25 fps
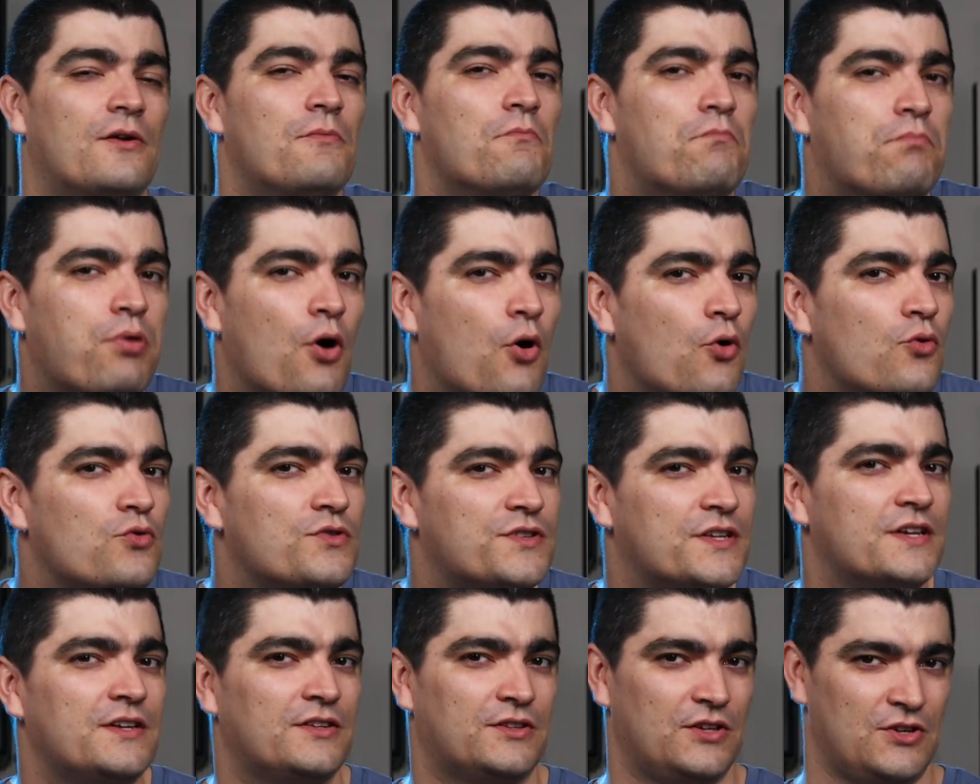are
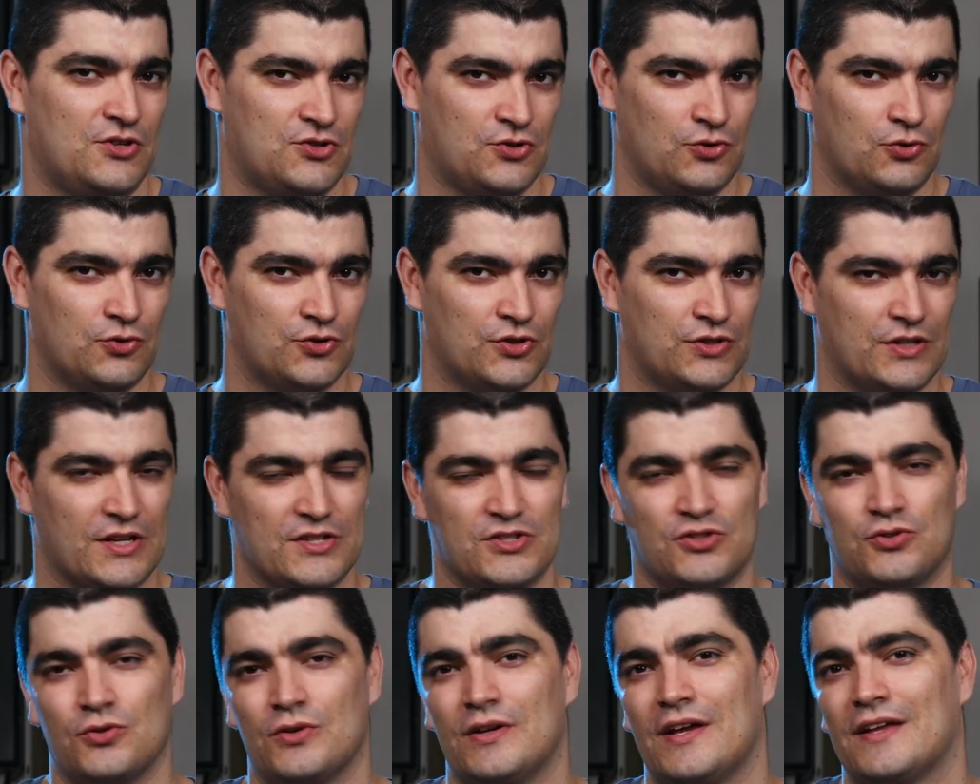imposing these rules on
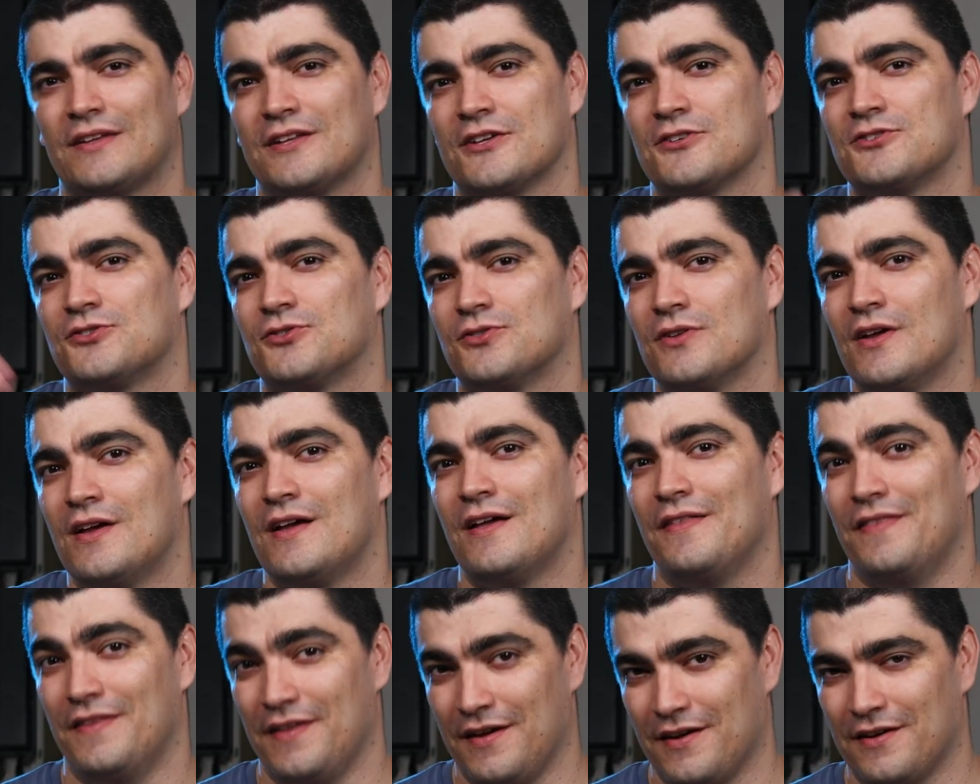us to get us
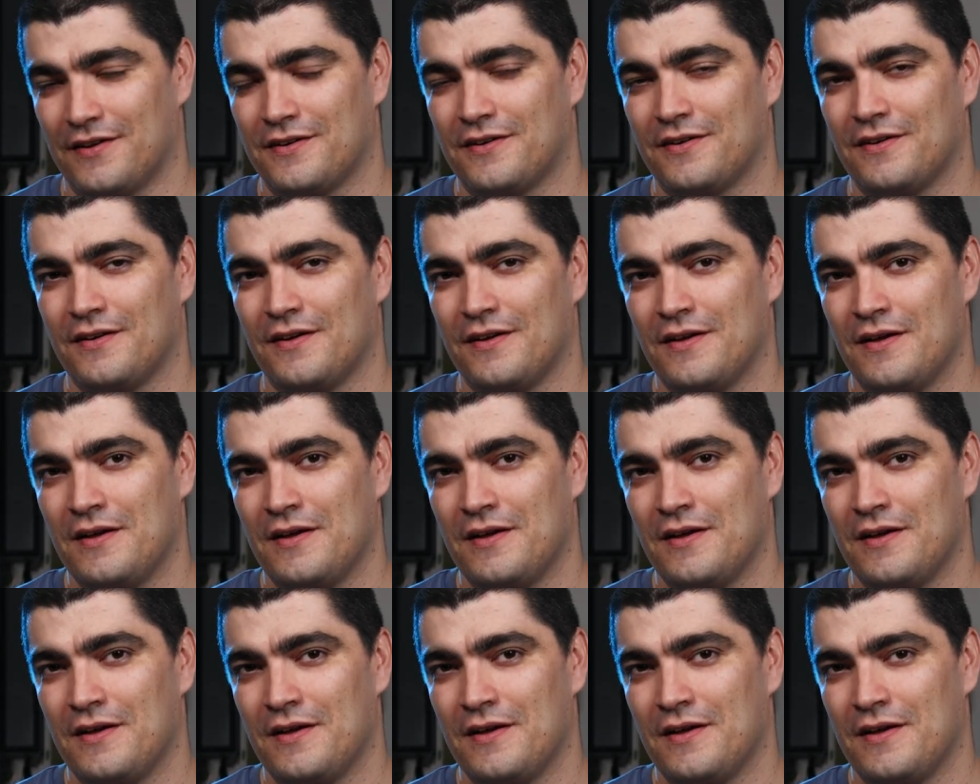there.